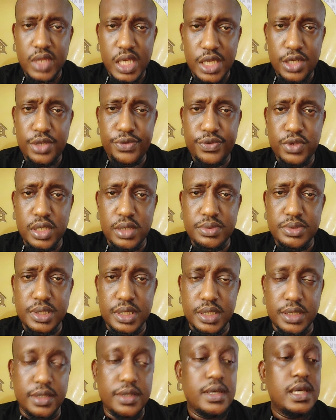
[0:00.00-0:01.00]
I don't know if you get what I'm
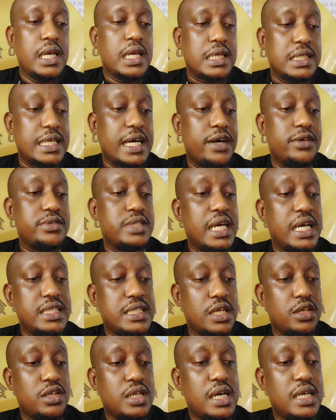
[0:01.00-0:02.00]
saying. Now there is
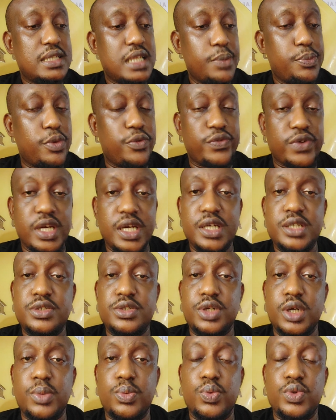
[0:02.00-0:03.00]
another type of
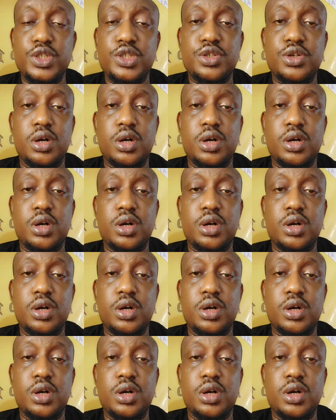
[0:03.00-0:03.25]
airdrop which